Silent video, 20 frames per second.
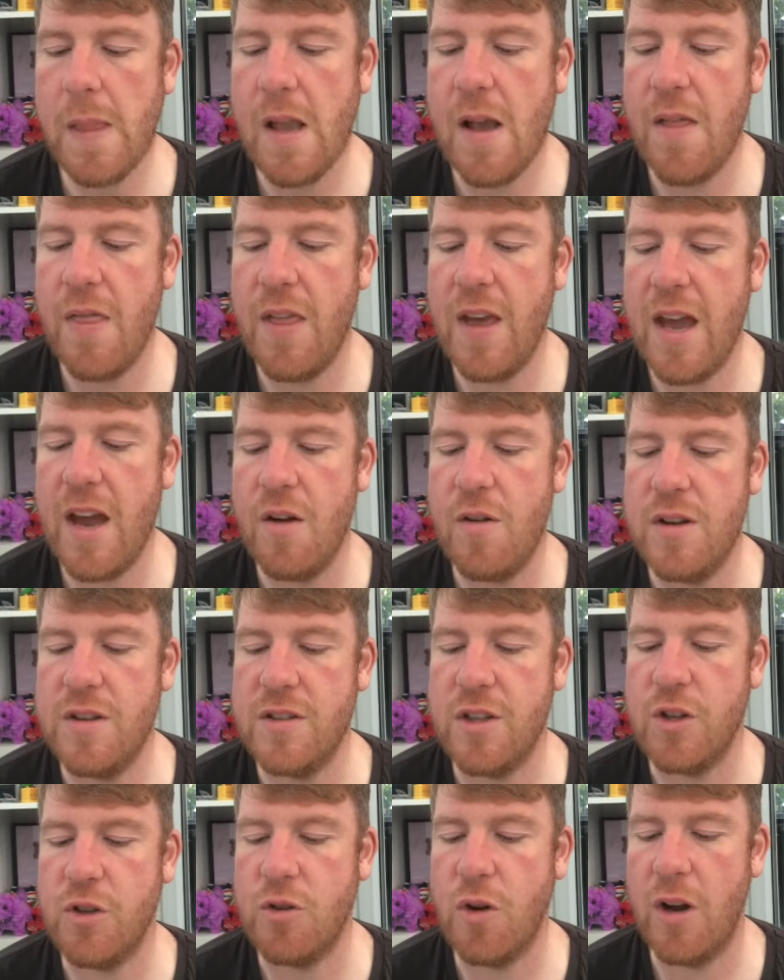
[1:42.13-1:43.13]
There is
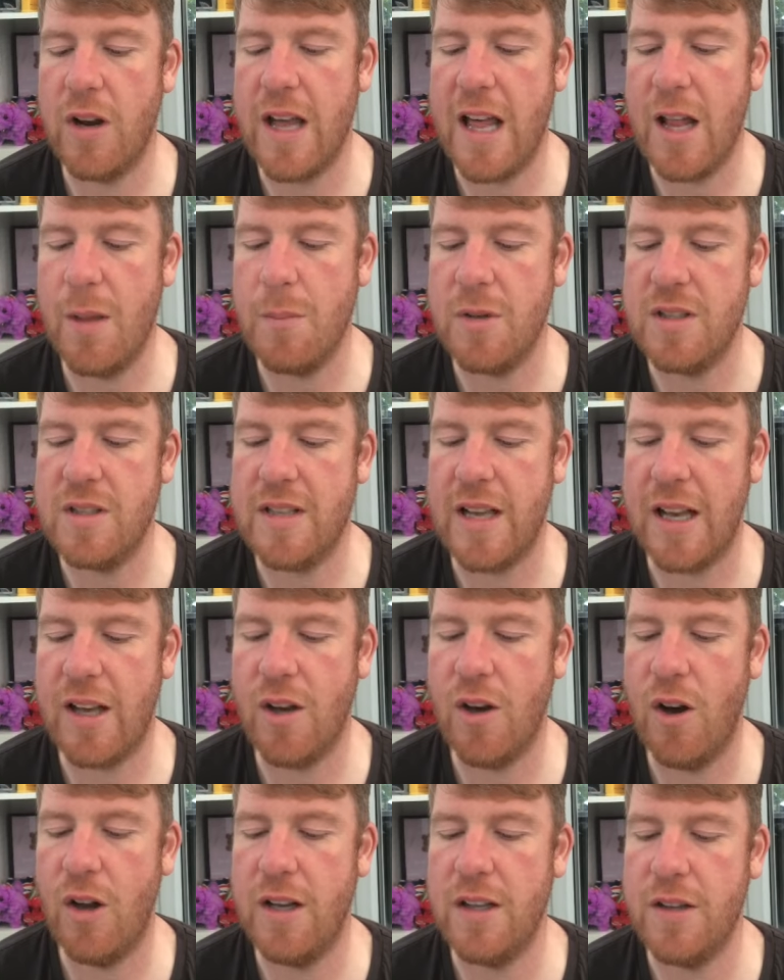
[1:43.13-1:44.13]
the Tron helmet, as I
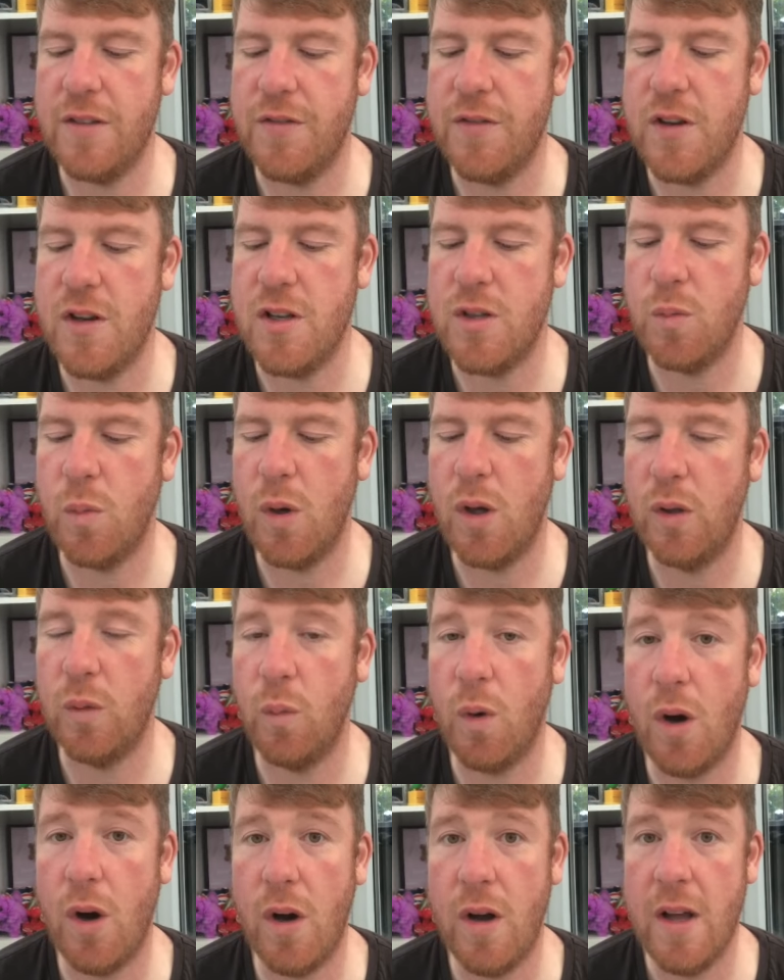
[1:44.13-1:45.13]
call it, the First World
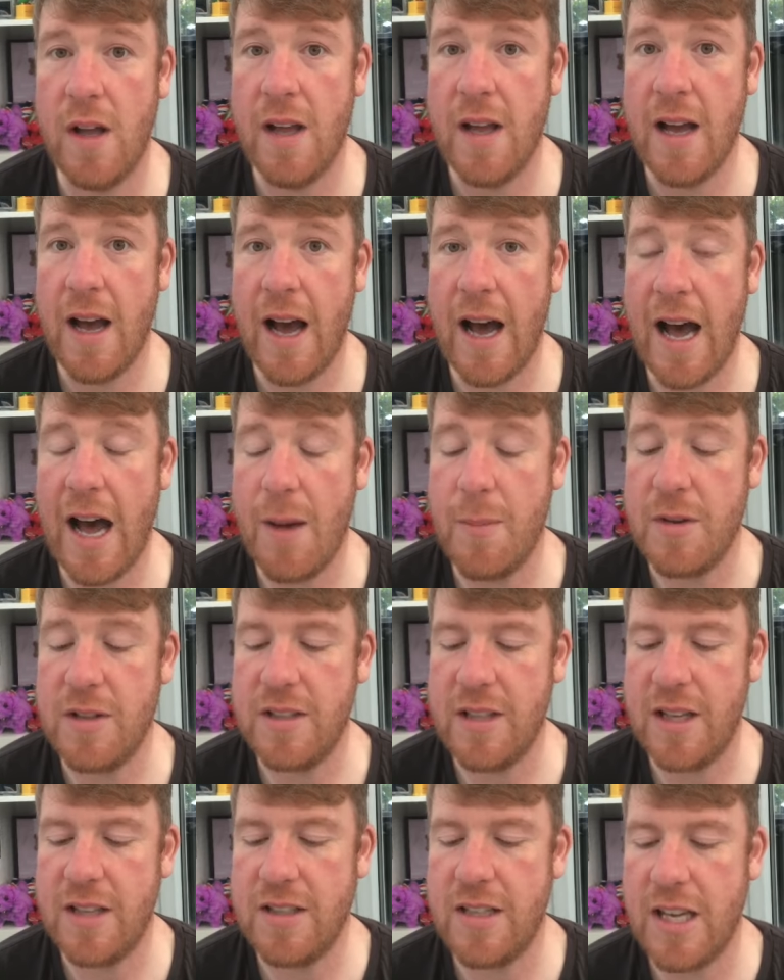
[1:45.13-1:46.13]
War Army
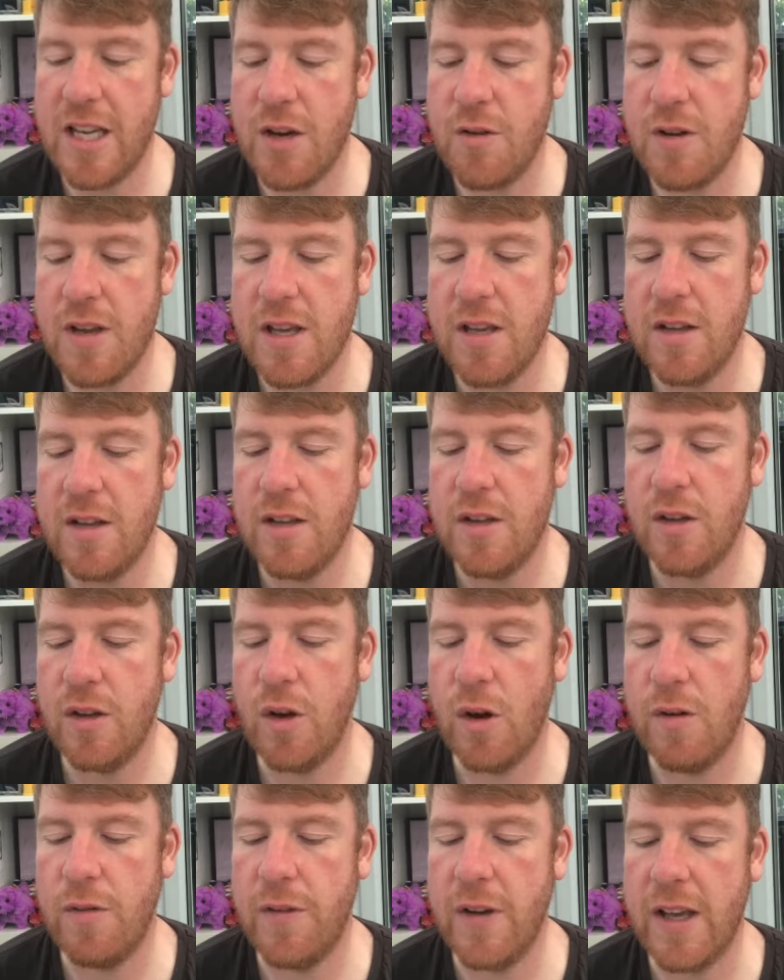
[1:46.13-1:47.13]
Centenary,
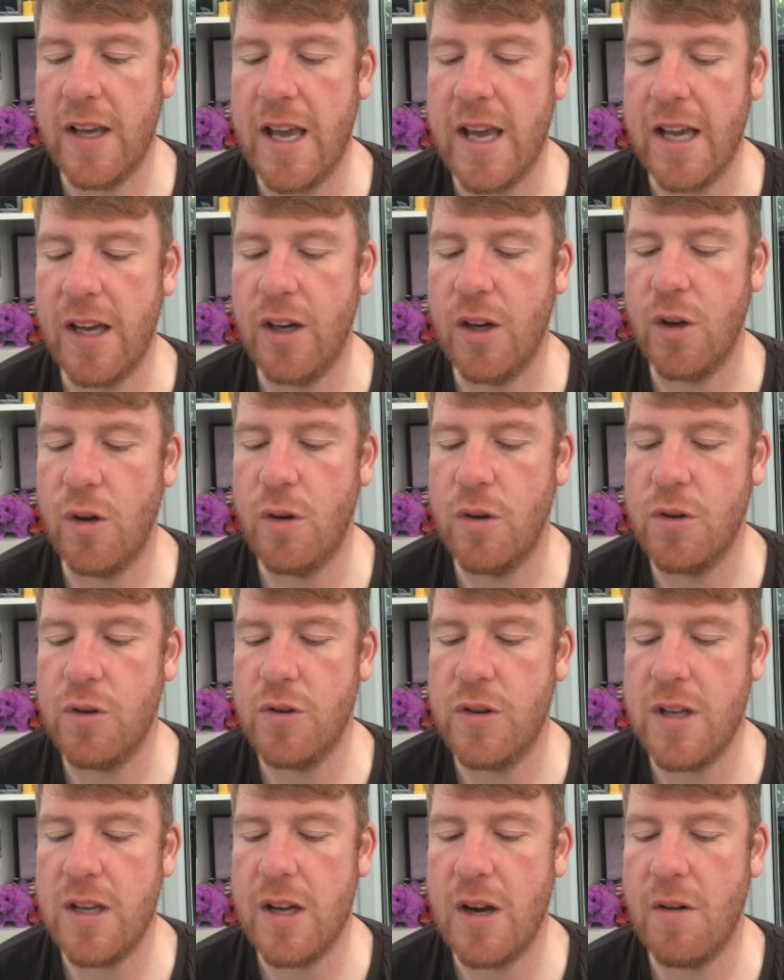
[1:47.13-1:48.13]
got for King and
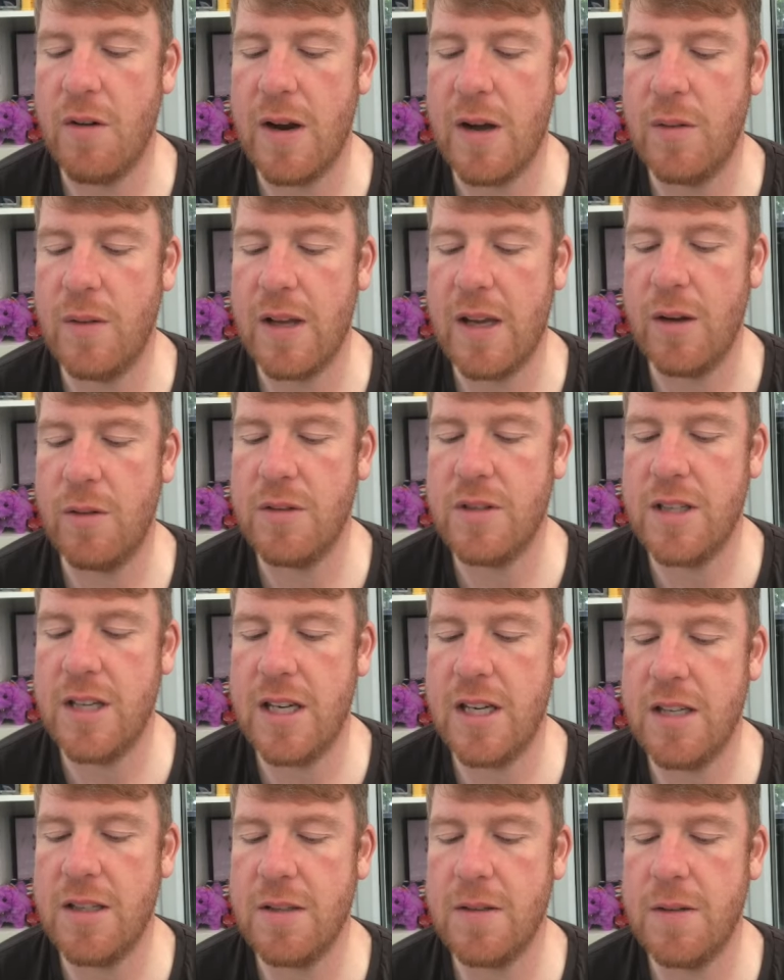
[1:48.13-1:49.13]
Country around the
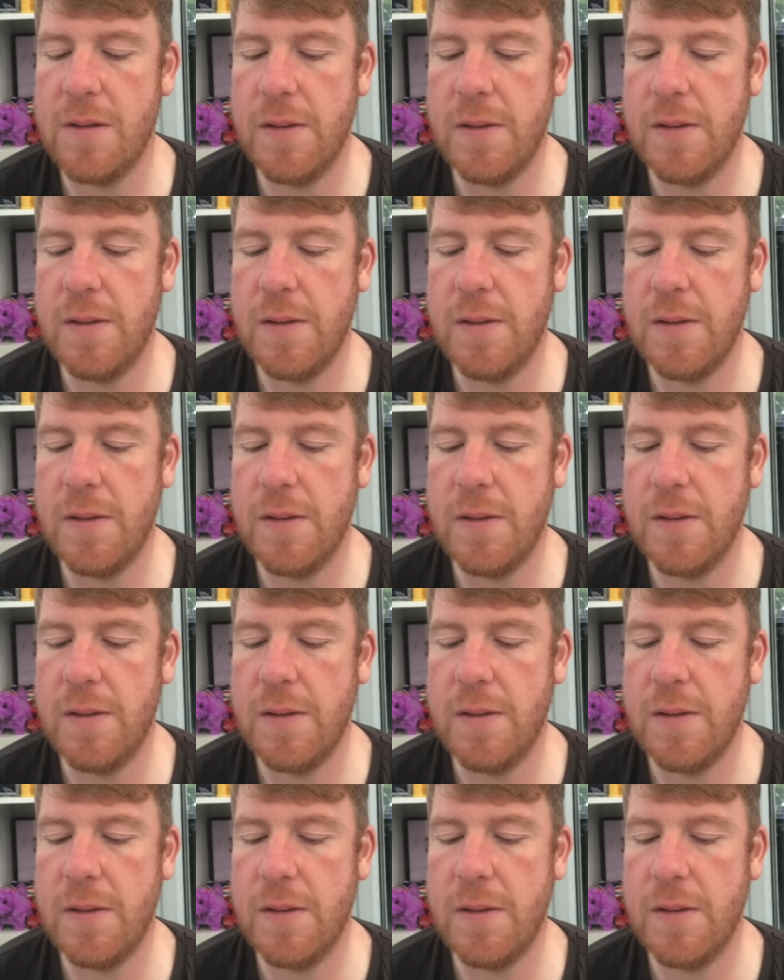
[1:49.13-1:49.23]
outside.